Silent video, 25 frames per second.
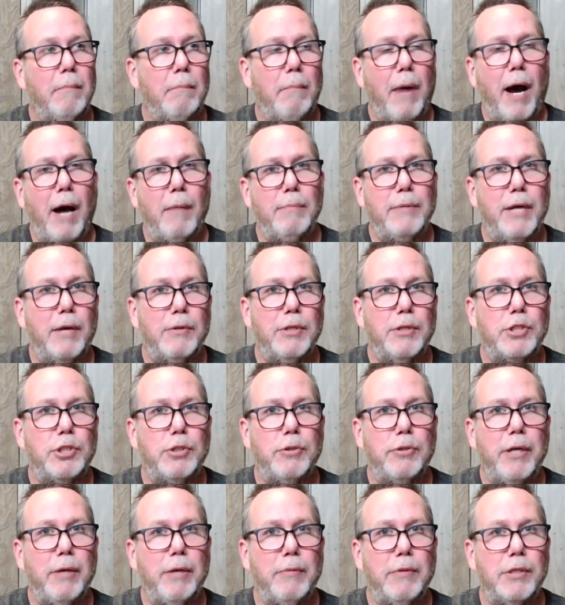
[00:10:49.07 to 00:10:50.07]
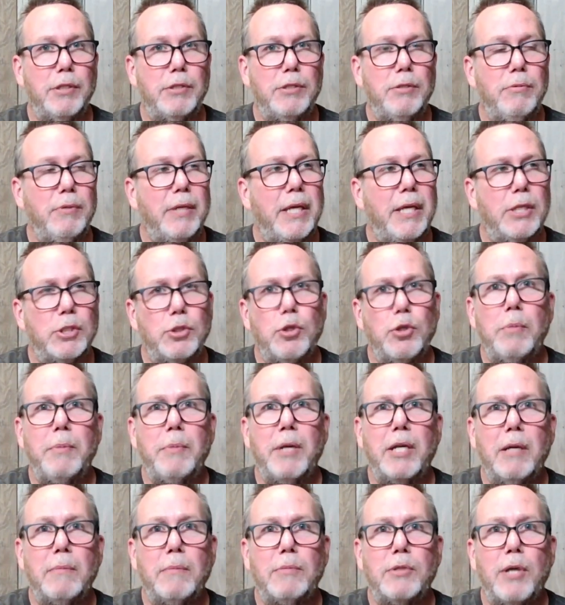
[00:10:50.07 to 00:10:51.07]
Bob down the street with his two kids told
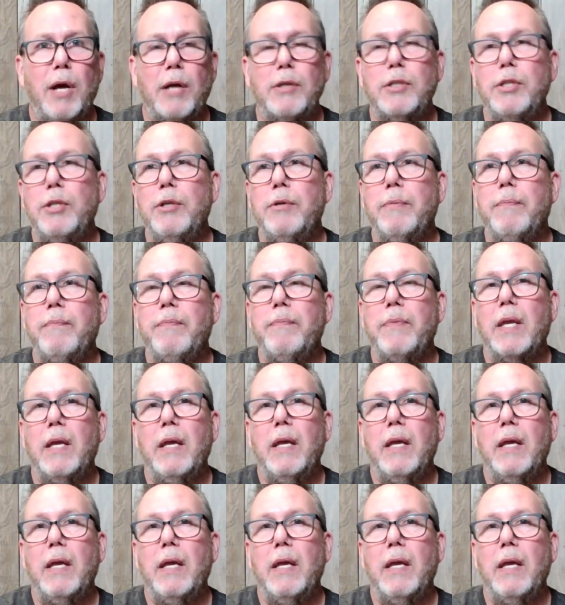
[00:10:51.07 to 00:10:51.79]
me to come talk to you.